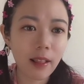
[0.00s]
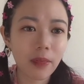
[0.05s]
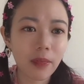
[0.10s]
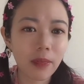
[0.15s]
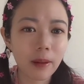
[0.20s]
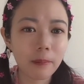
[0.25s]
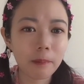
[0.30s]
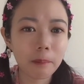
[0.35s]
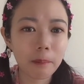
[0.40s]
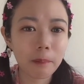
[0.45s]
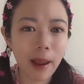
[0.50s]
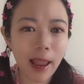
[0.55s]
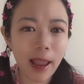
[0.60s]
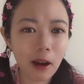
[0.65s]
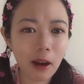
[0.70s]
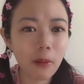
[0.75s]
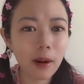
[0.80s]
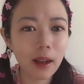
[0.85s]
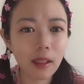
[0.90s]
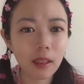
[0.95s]
Then
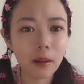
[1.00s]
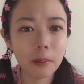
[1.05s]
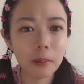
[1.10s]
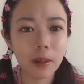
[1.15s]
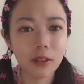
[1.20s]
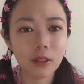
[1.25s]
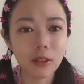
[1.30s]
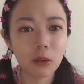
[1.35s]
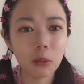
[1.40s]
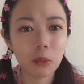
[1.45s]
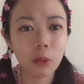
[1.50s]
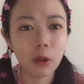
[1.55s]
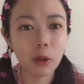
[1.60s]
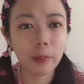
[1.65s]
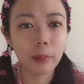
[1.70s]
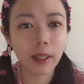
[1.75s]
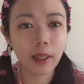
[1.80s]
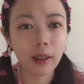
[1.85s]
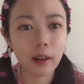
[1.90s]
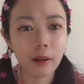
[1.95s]
power elements will
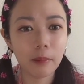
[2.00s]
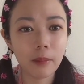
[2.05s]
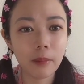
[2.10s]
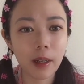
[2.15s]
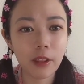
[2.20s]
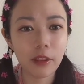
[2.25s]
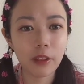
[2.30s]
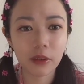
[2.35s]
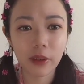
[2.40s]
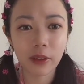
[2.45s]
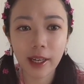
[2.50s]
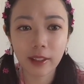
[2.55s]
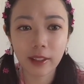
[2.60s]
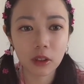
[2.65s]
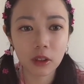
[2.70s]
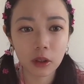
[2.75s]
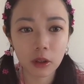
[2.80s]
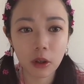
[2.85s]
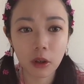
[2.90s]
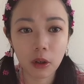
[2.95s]
become a threat
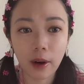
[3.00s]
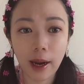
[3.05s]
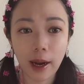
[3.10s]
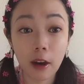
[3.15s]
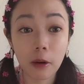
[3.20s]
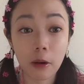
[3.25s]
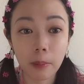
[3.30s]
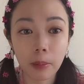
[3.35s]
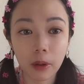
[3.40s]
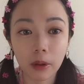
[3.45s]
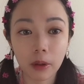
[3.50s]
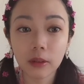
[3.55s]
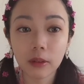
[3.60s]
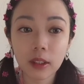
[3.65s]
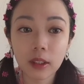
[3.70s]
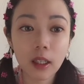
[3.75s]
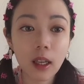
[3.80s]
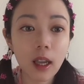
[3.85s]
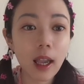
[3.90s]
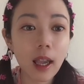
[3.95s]
to your output.